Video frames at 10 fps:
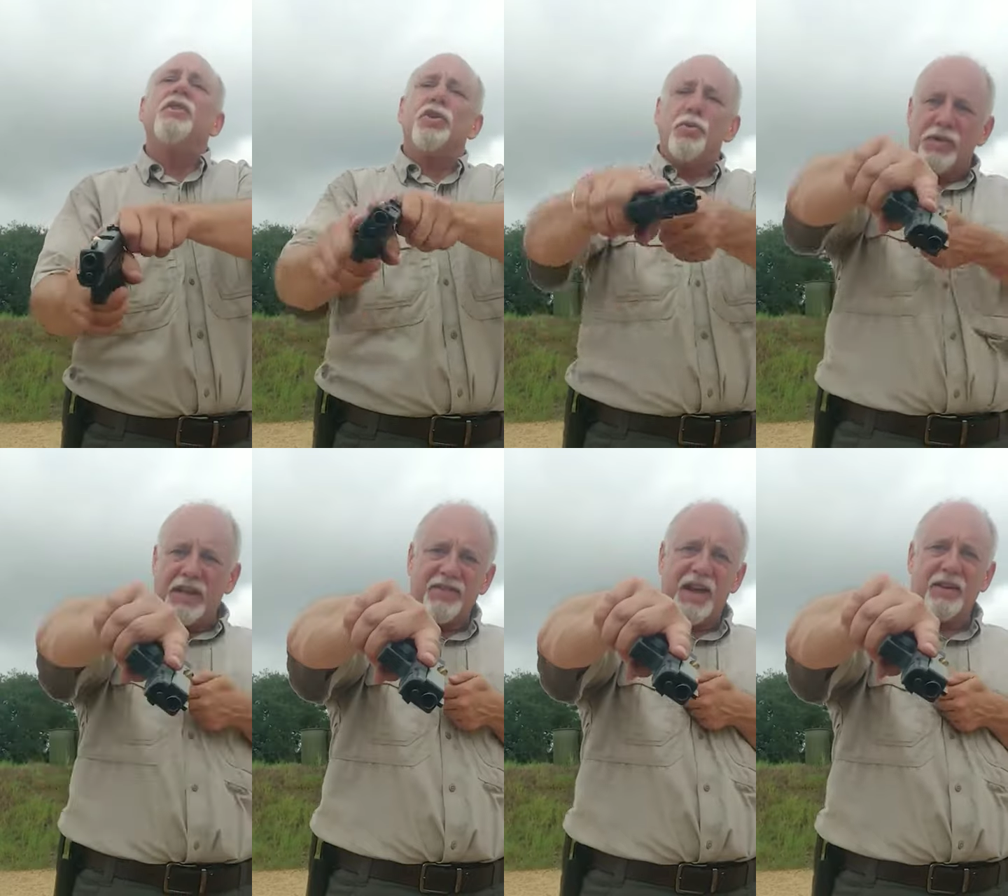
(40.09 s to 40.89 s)
You
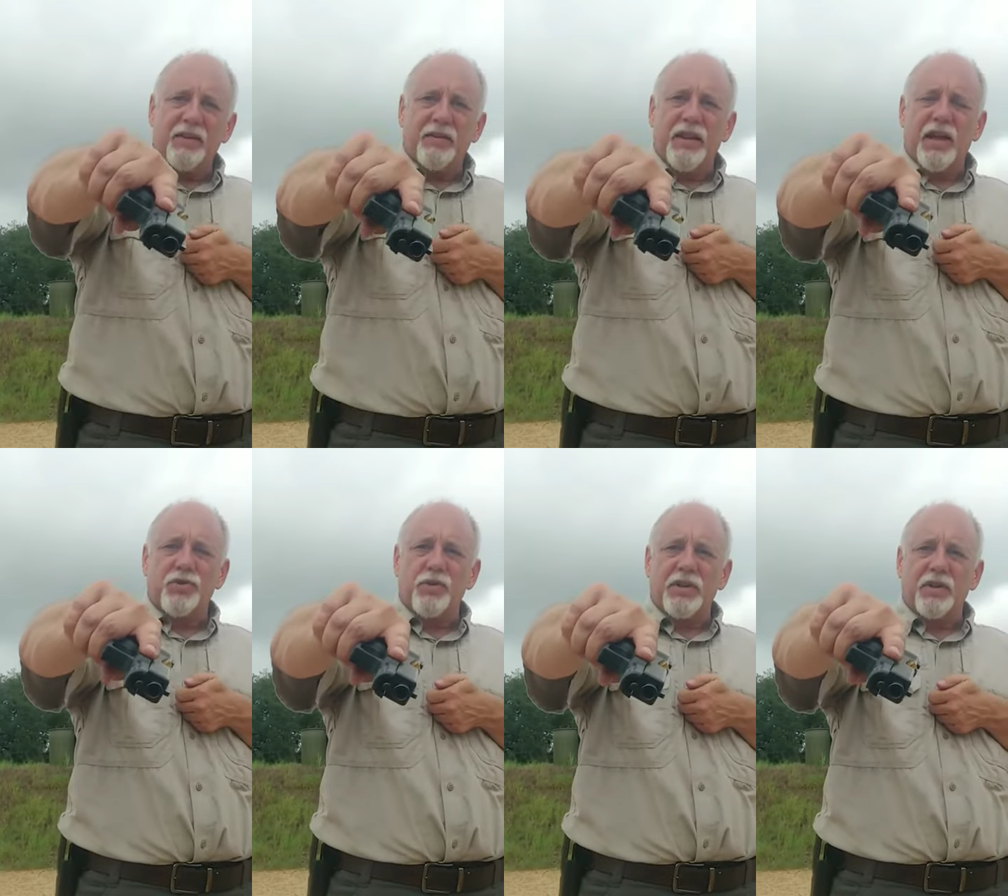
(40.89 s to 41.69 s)
need that
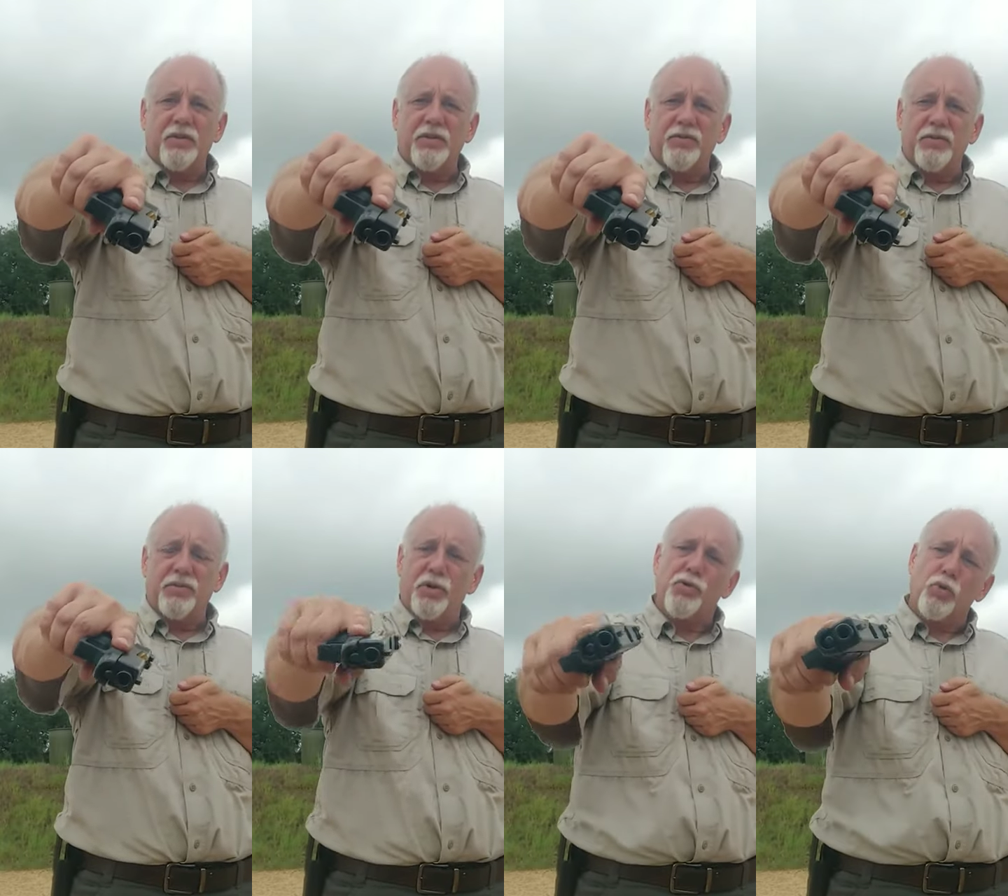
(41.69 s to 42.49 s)
extra little
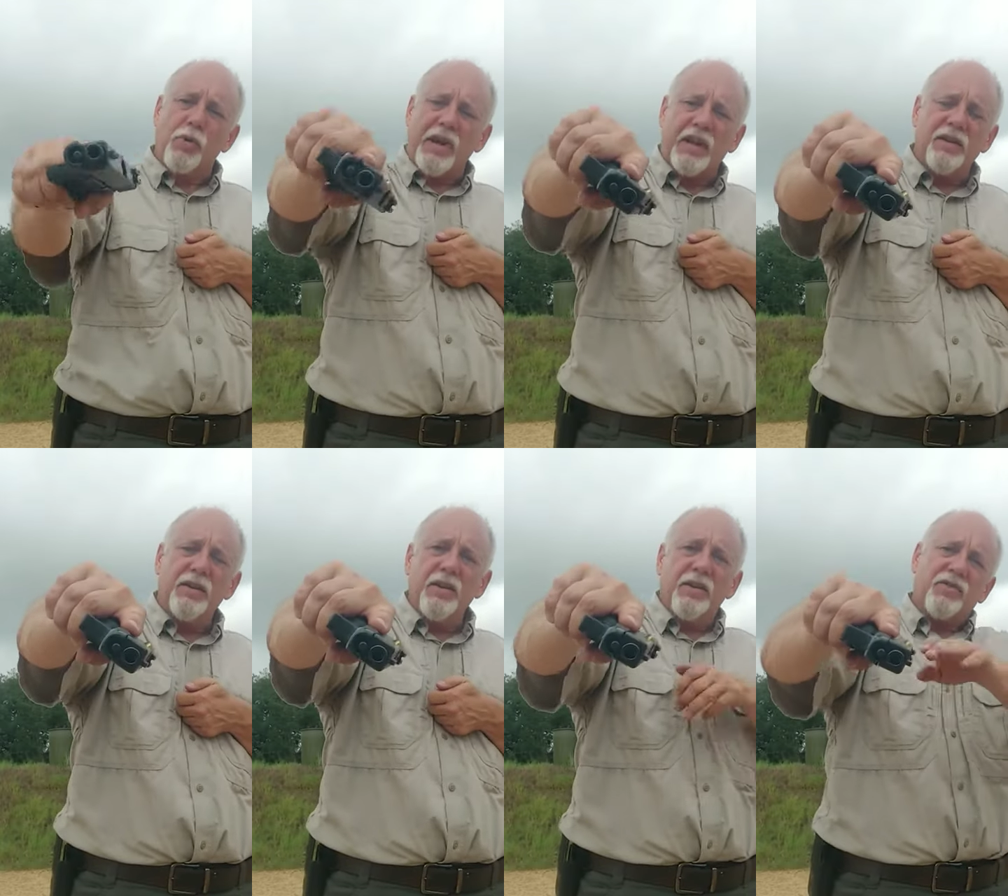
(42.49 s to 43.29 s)

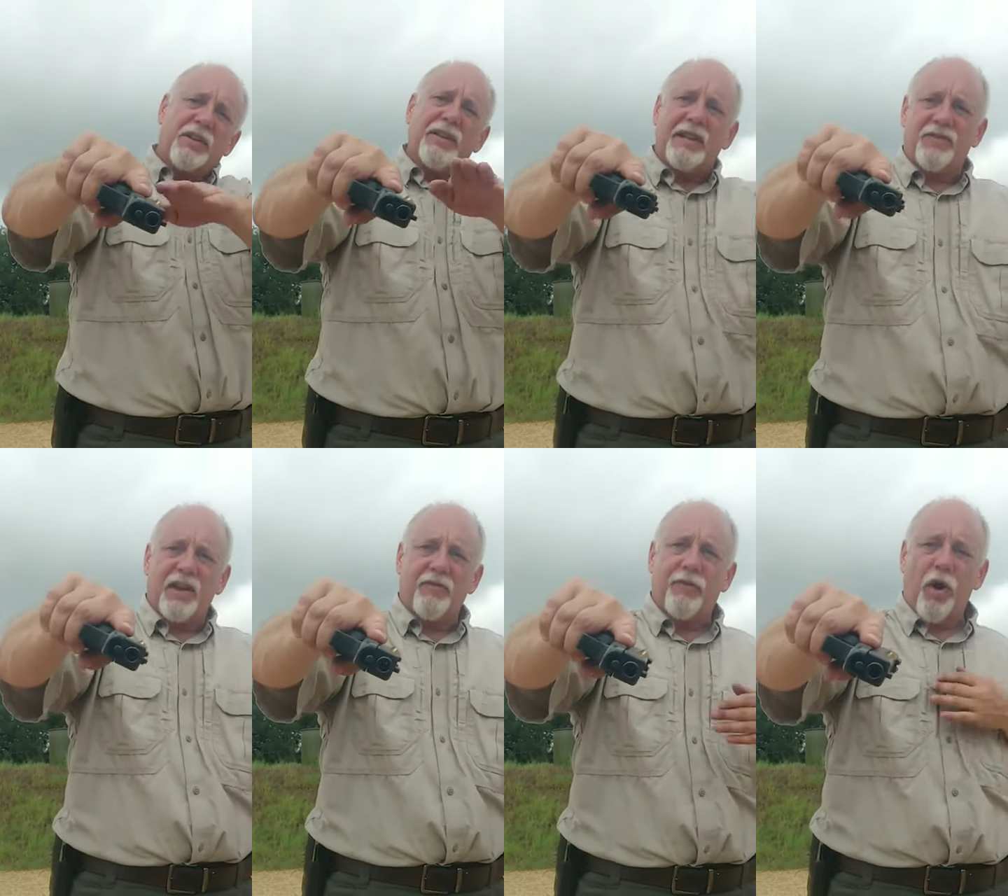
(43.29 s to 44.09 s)
degree to let
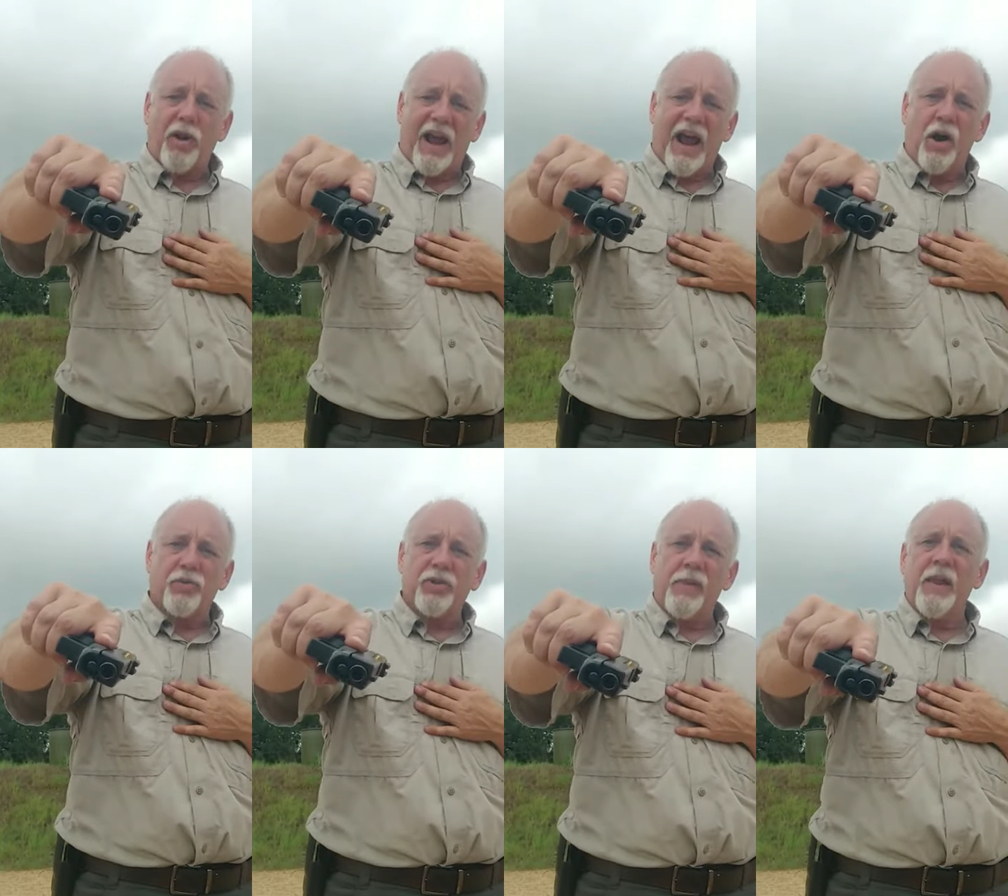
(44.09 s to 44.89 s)
that fall
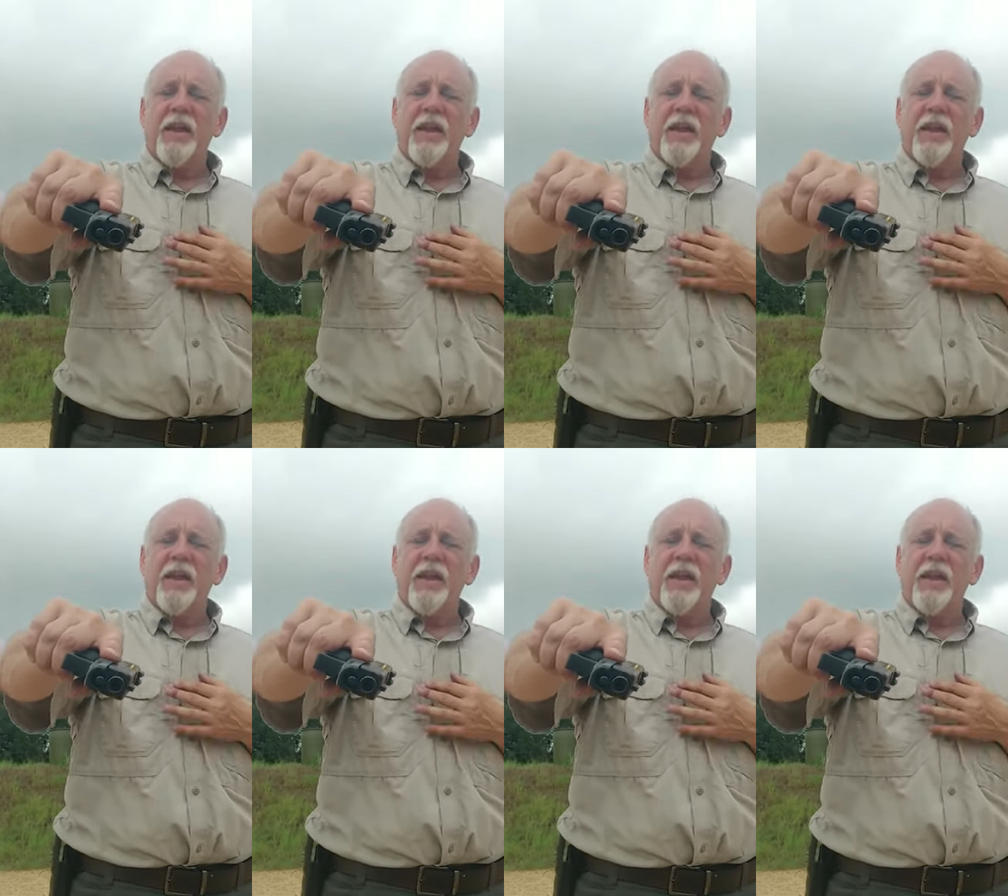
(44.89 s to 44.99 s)
out.